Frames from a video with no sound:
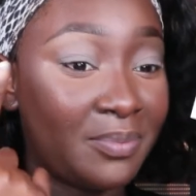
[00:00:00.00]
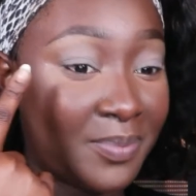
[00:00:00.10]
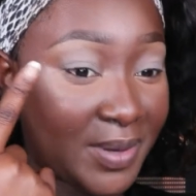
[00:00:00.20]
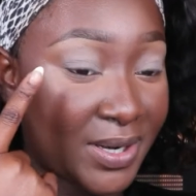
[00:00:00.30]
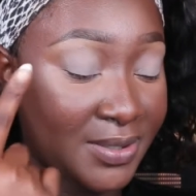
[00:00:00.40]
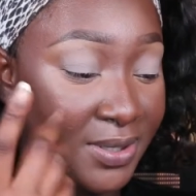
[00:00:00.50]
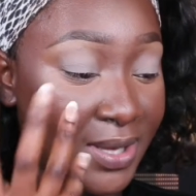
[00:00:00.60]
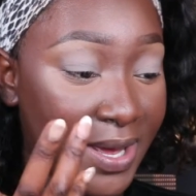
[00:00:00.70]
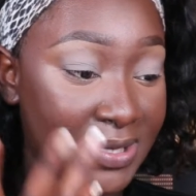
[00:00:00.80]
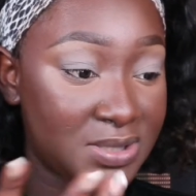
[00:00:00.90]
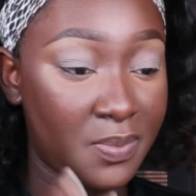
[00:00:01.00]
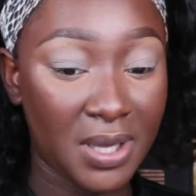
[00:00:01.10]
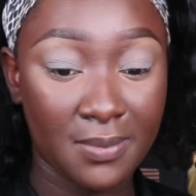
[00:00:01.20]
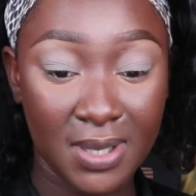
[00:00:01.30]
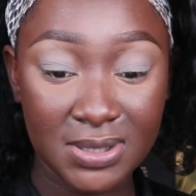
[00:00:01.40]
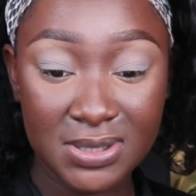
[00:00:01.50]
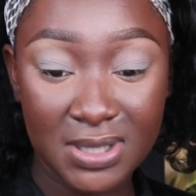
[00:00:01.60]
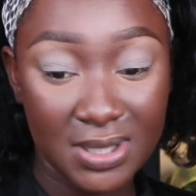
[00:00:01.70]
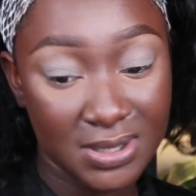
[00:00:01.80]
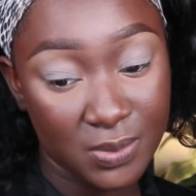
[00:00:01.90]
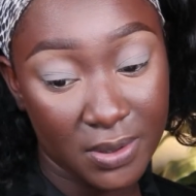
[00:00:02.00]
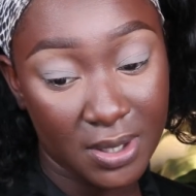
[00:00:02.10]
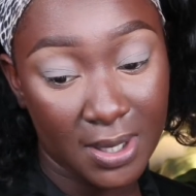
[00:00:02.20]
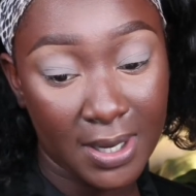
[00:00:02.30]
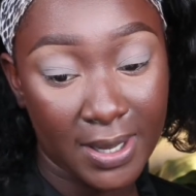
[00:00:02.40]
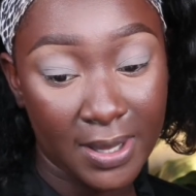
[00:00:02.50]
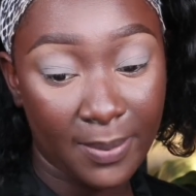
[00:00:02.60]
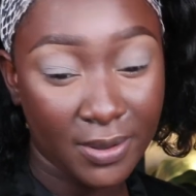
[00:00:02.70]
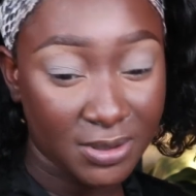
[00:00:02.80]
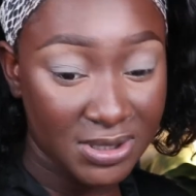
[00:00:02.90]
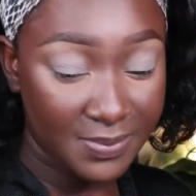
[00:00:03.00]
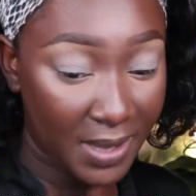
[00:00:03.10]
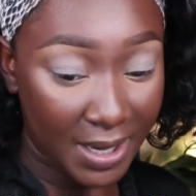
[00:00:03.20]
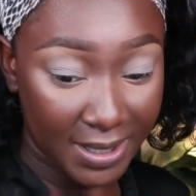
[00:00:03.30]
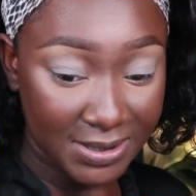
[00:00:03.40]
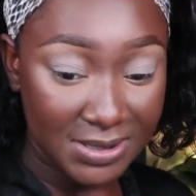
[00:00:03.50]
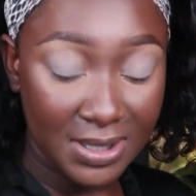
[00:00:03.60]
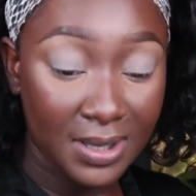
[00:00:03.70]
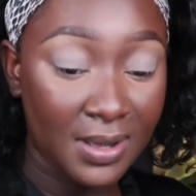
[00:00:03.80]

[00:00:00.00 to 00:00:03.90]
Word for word: but it, it has pigments, and that's one thing I like about this palette.